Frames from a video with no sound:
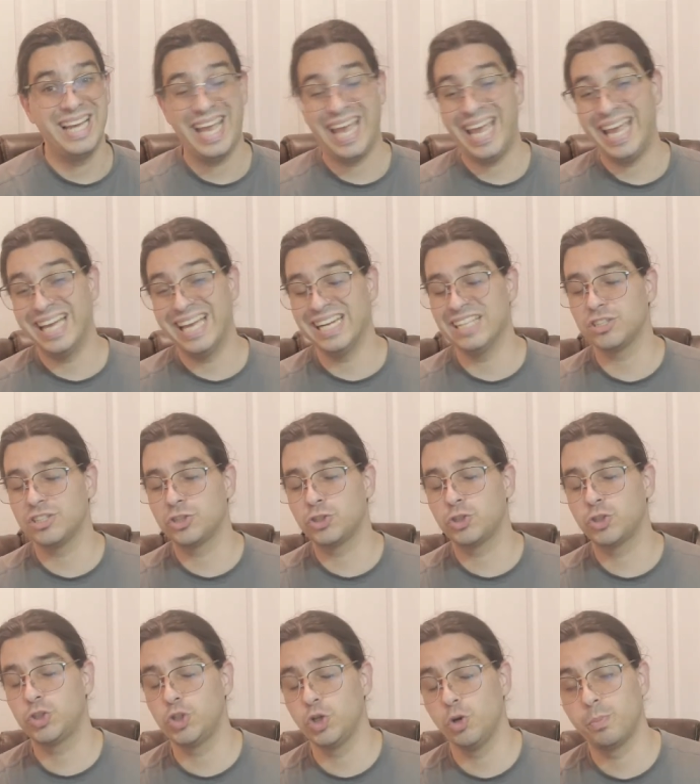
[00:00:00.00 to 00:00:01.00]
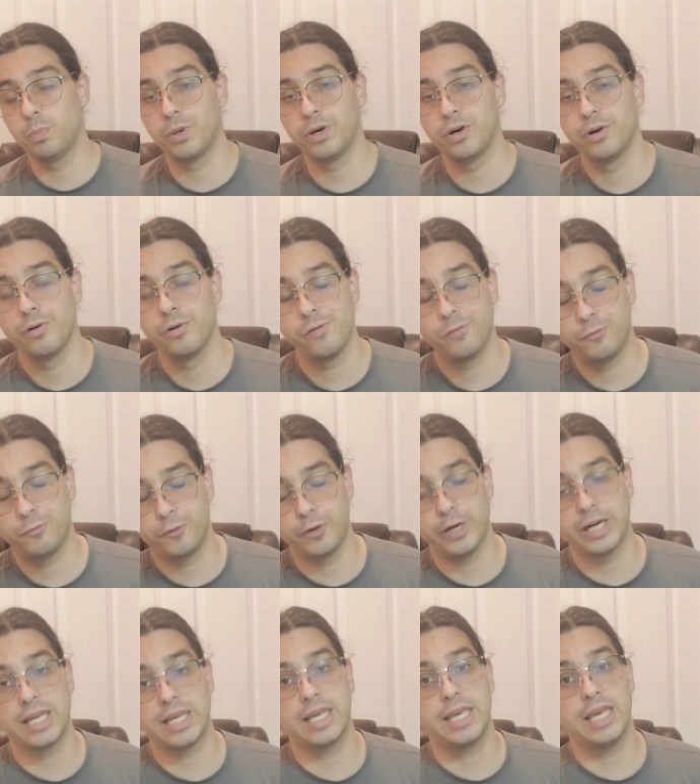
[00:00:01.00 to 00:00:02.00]
and it's super
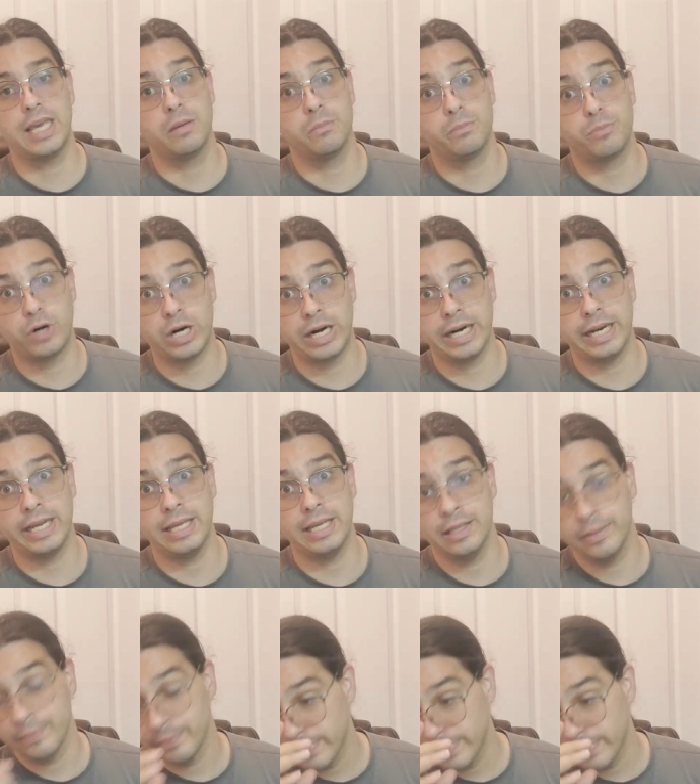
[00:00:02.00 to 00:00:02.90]
freaking bright.